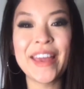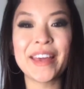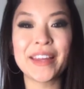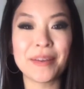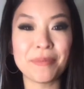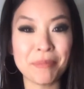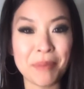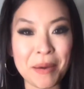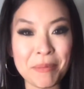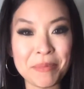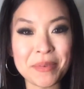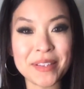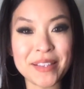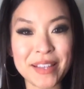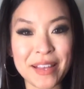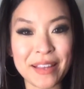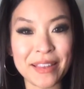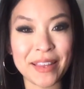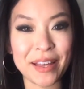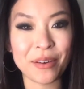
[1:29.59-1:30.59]
and I might be
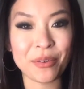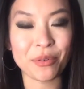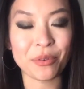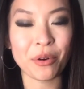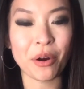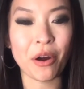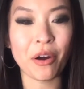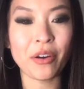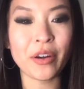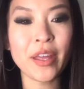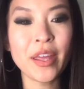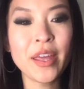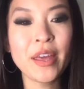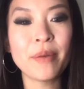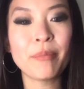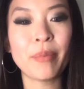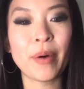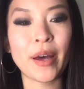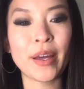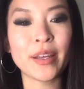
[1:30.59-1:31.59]
saying that wrong,
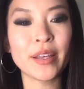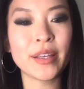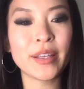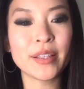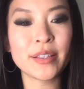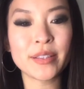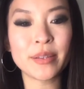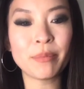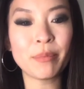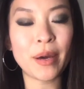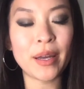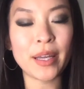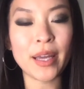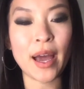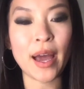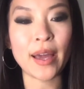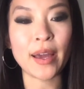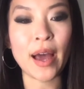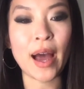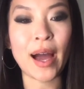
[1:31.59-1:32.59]
but he's somebody
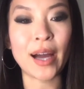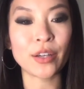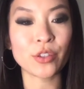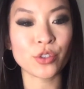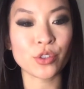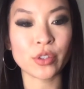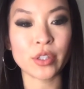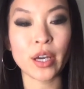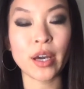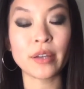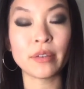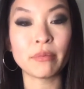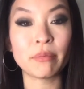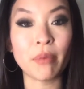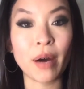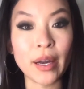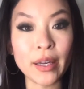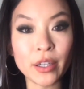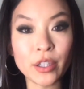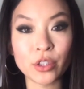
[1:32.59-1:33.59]
I actually
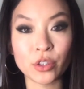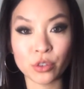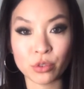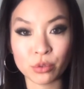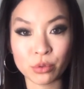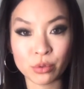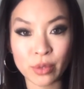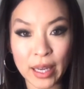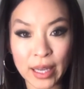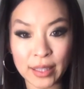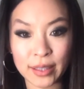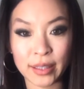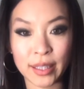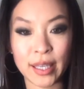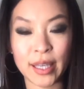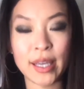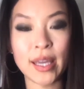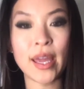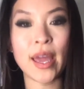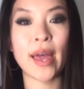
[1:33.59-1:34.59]
admire
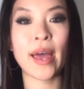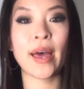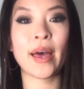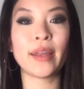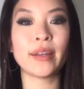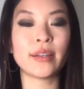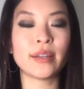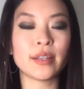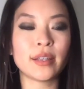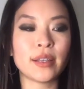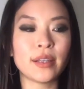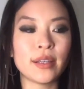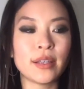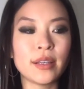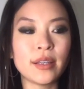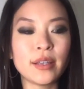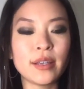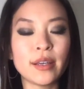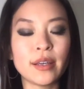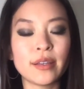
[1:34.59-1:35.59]
greatly, and
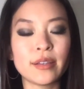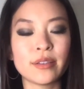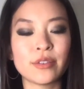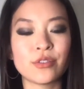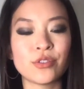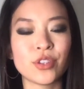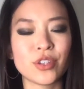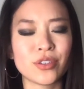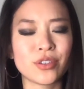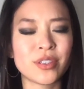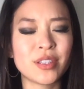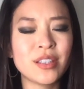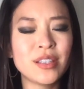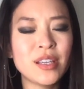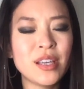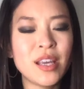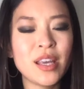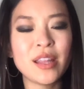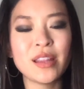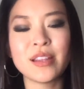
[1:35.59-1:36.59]
he is just
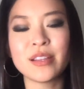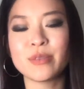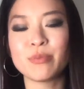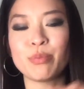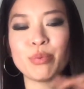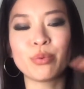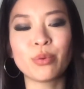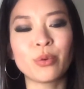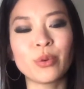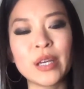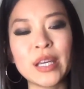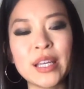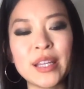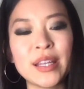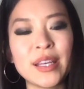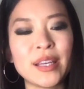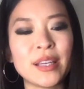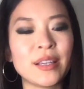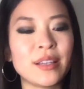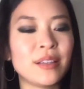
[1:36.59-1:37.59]
this
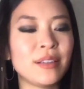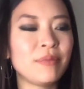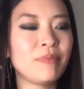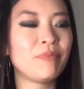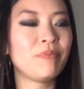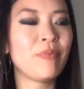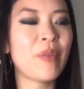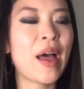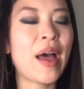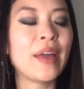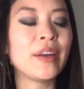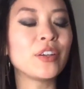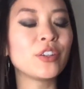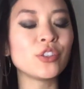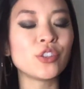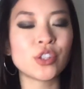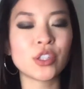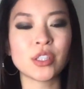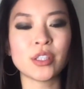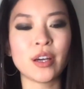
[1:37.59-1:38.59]
breathing
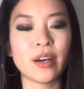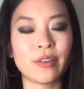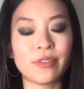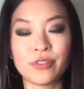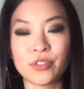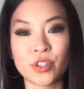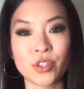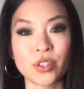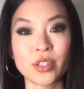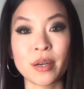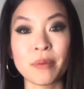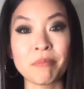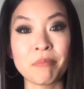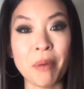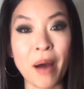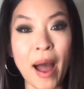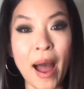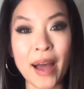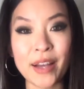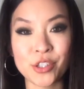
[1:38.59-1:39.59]
energy of just
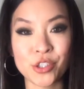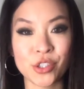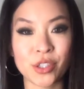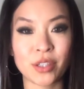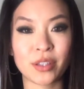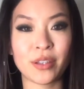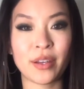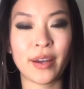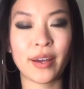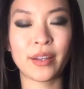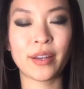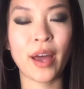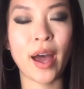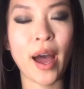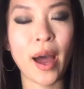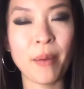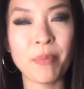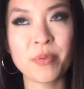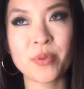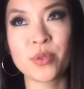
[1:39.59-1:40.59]
compassion and
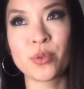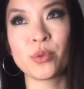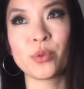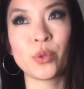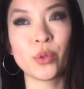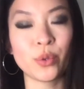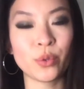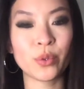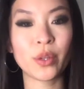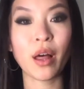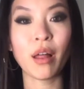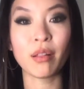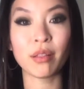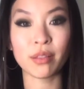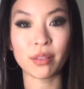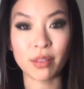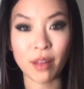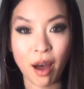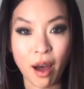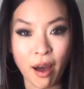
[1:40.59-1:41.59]
absolute
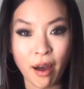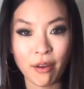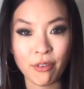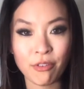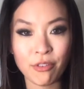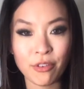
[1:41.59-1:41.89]
love.